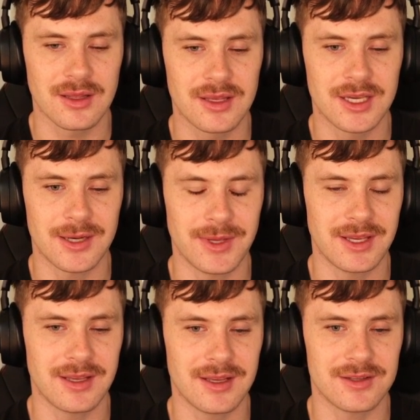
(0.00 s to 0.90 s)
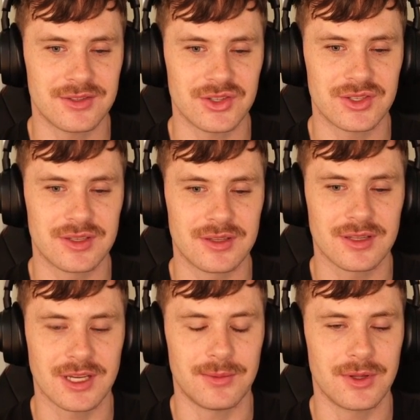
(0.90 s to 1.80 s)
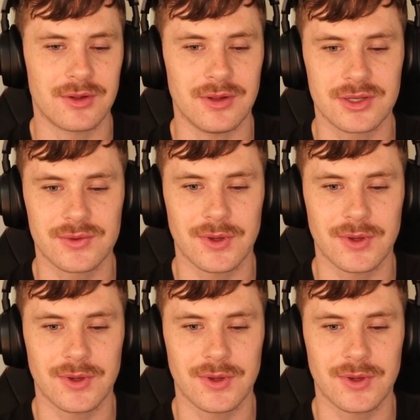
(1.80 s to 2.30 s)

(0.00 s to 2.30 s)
coming in clutch with